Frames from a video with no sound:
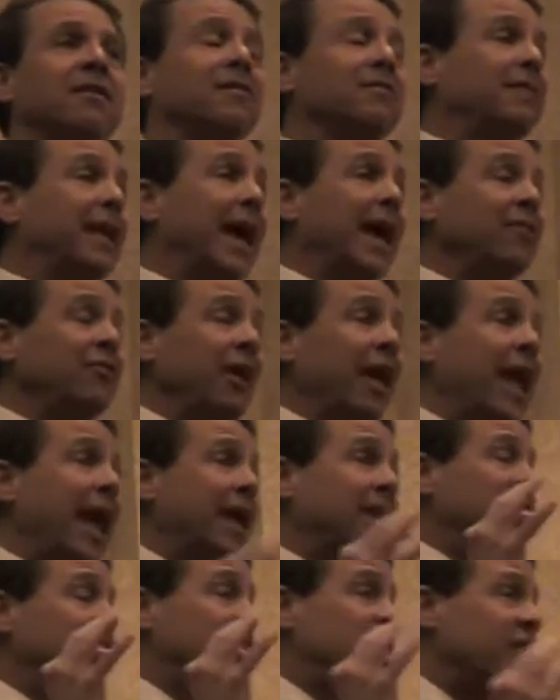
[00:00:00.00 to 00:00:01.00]
That's
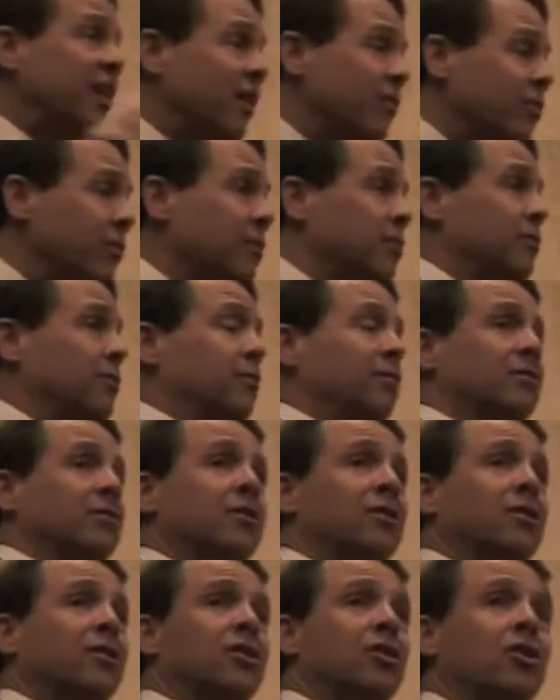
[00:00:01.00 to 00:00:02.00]

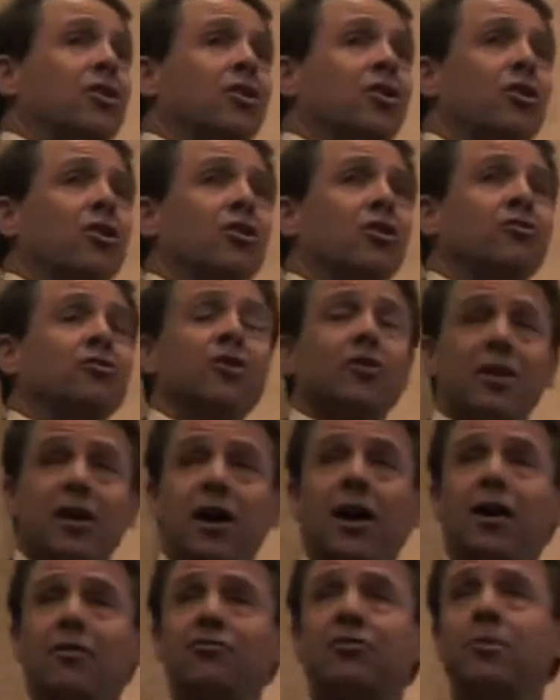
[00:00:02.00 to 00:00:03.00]
antithetical to the
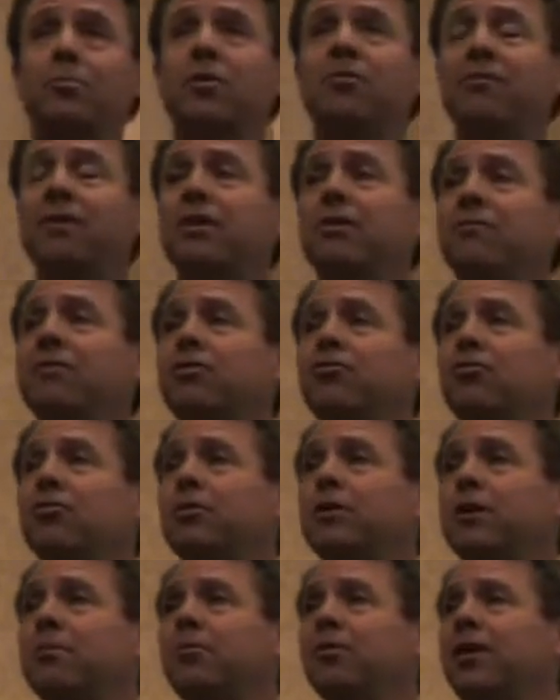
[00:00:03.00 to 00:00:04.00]
concept of
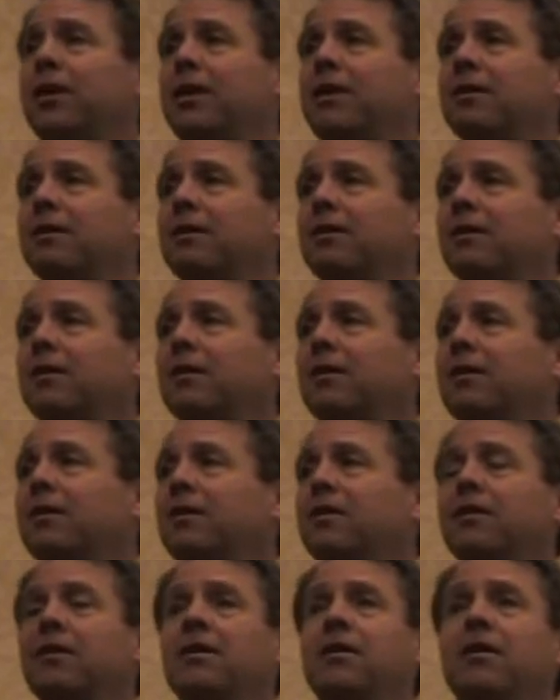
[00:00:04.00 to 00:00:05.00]
individual liberty.
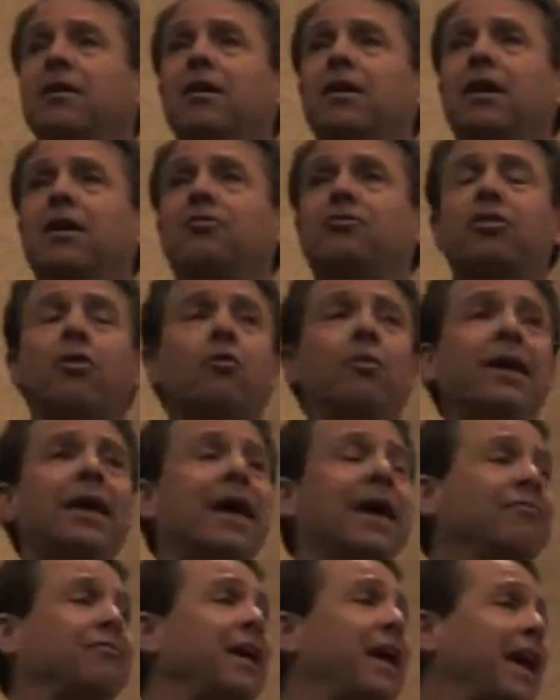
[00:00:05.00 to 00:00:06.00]
And so we
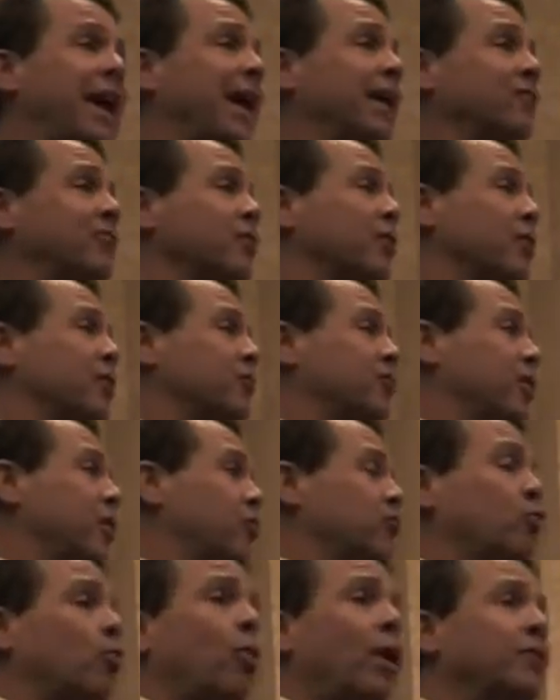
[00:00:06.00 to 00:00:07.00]
have to ask
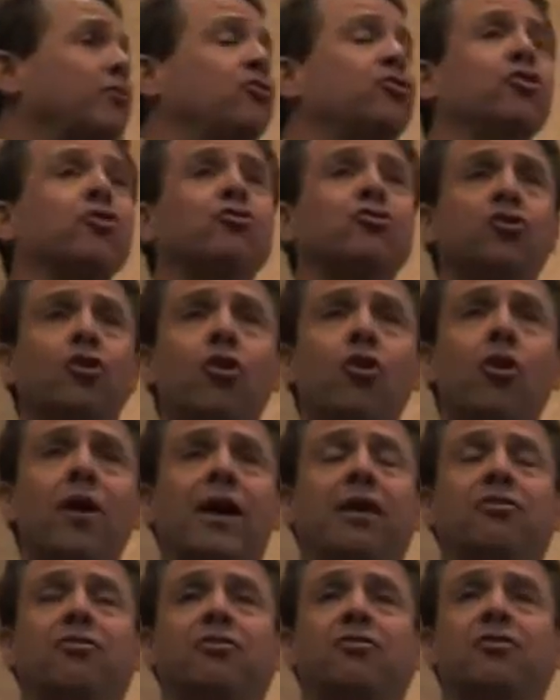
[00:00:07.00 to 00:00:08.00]
ourselves, what's your
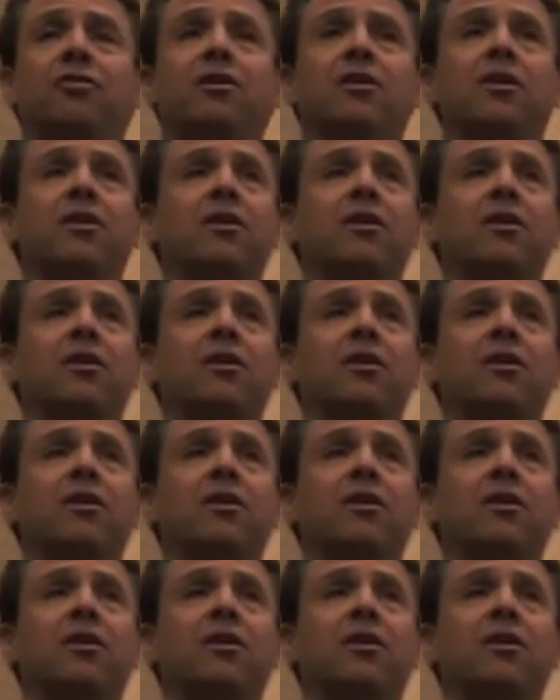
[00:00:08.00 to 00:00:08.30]
choice?